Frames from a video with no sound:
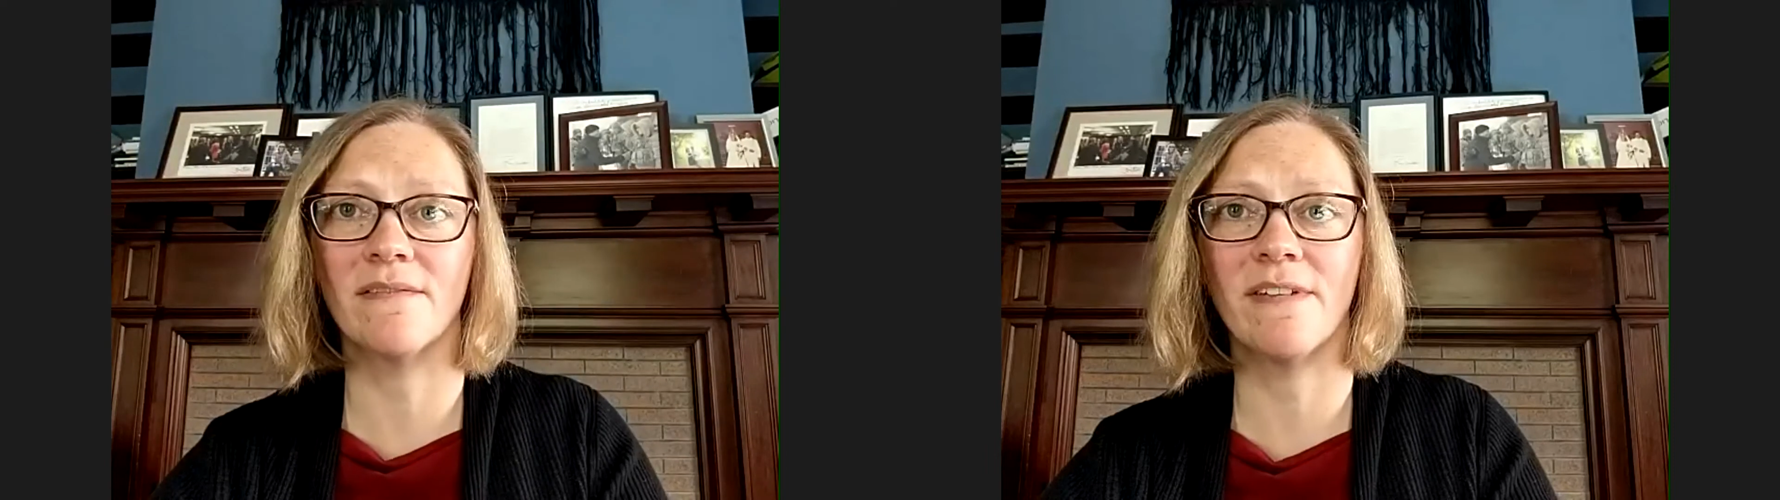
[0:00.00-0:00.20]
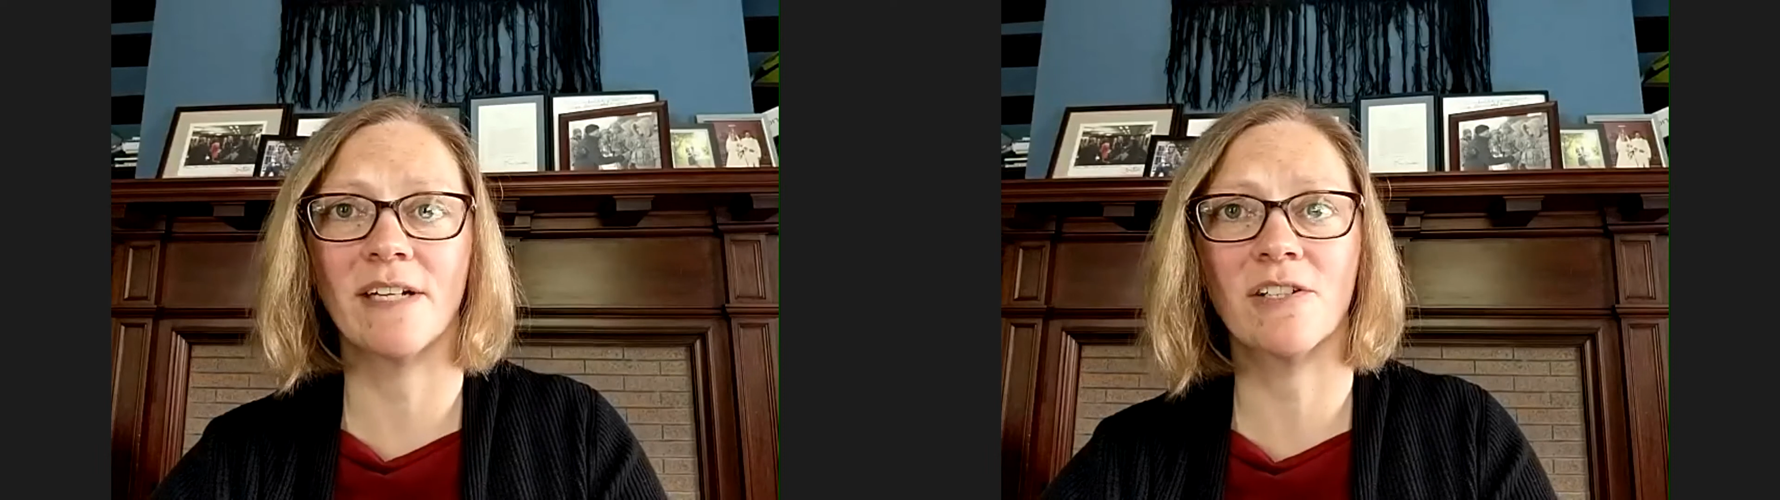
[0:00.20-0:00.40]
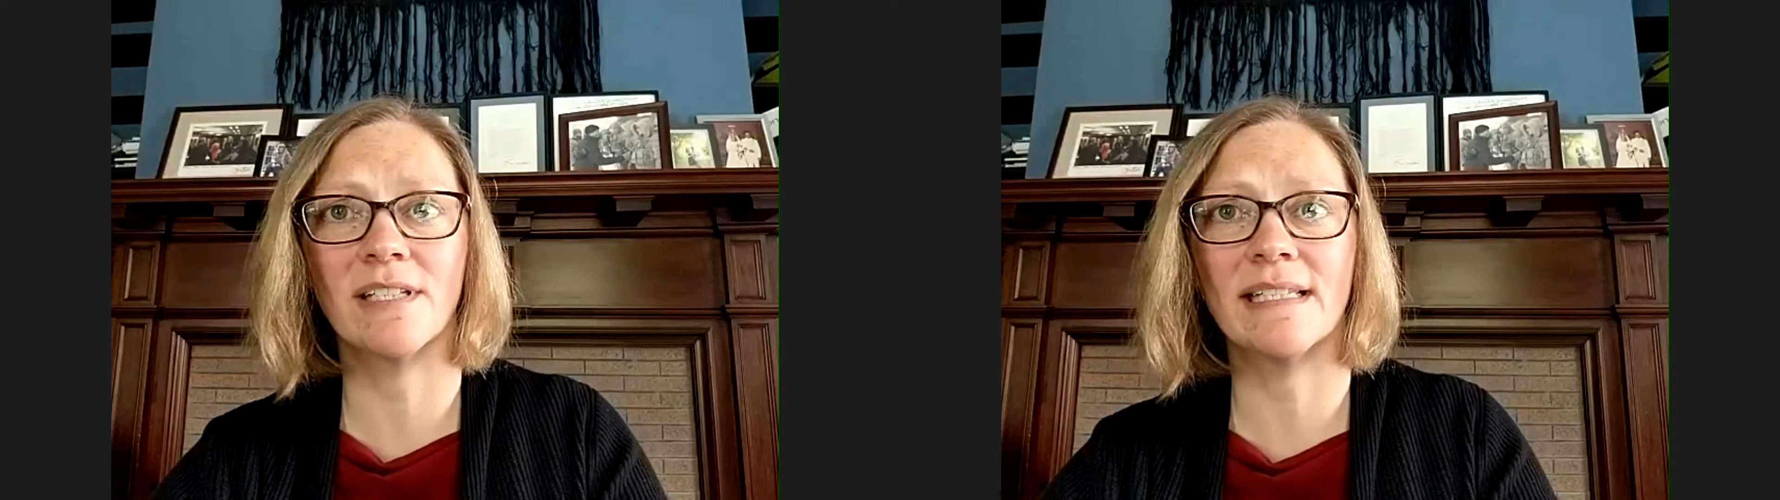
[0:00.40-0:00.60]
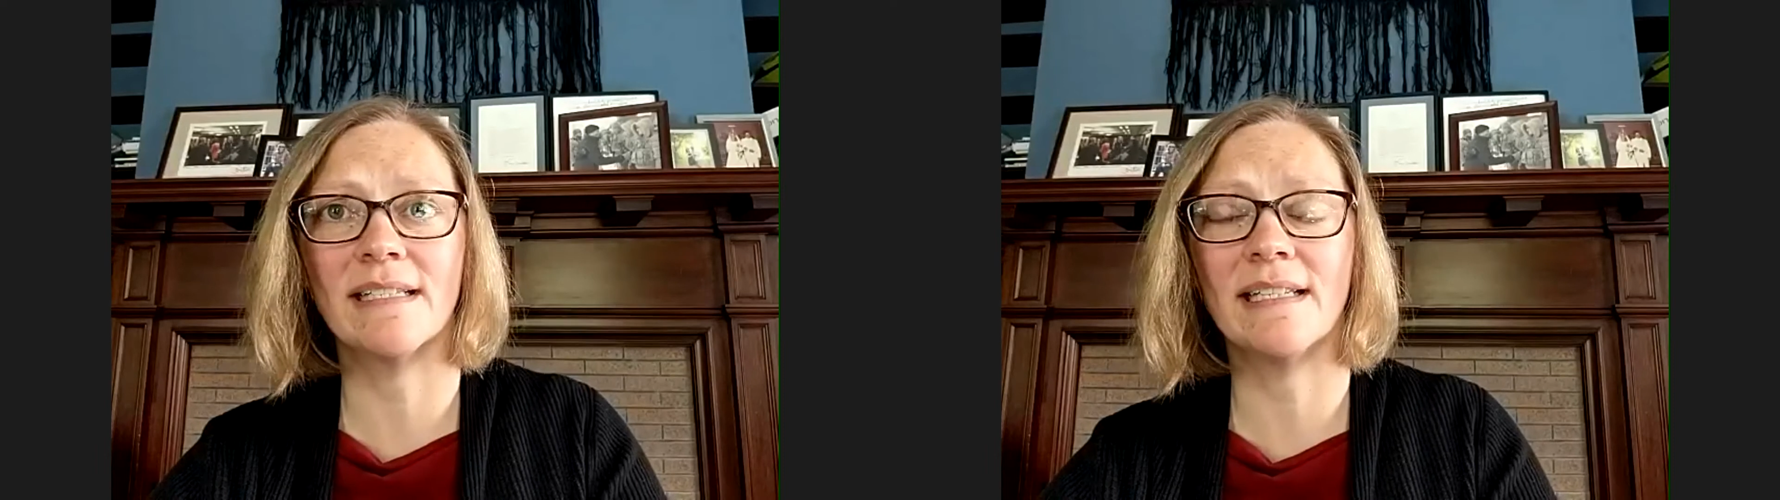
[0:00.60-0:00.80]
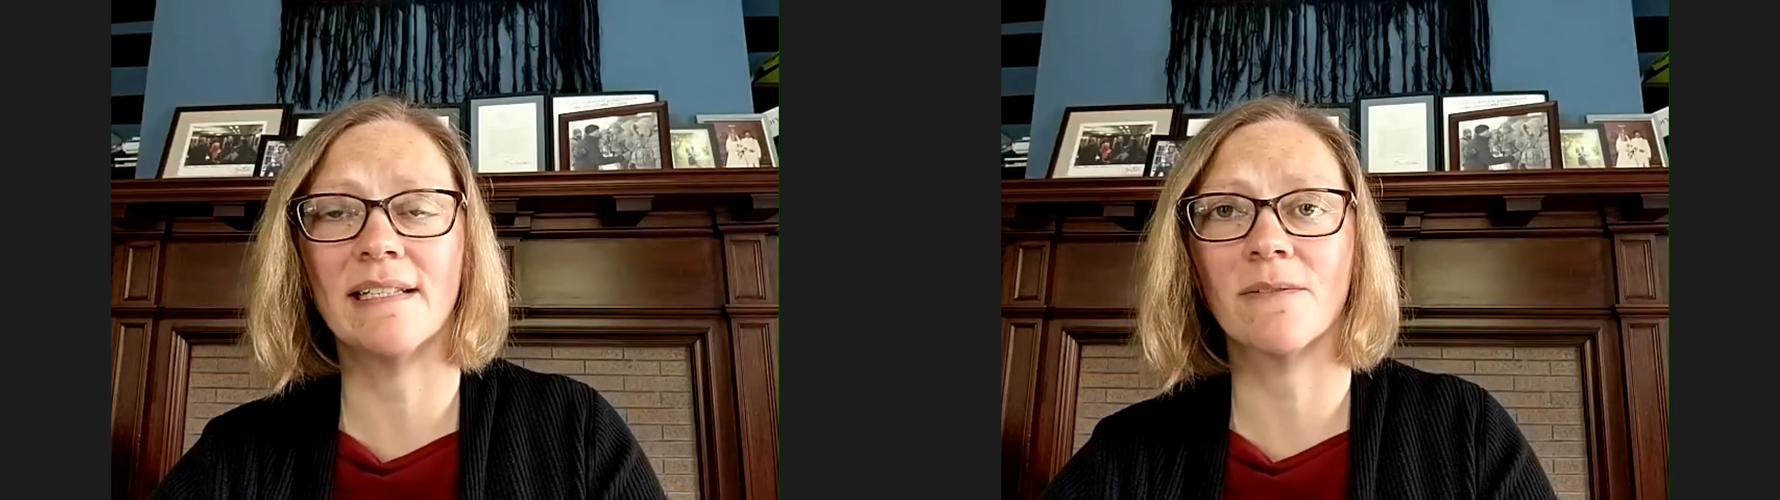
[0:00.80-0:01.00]
infectious
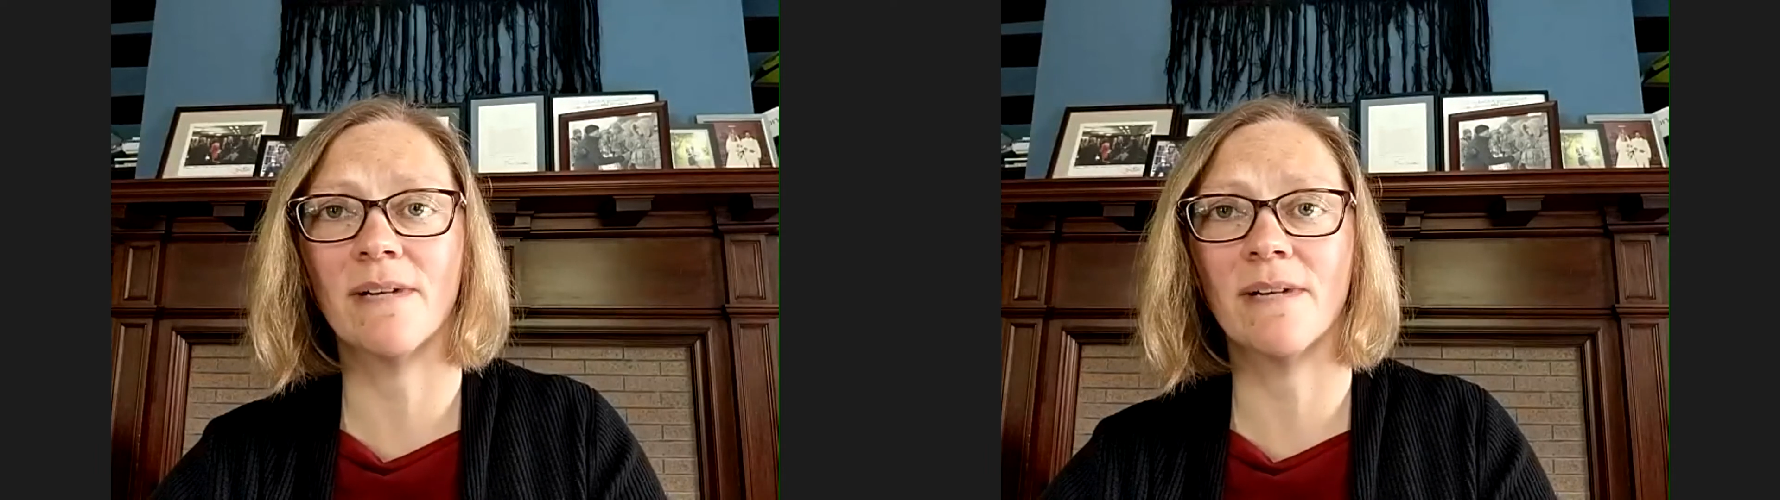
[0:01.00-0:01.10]
disease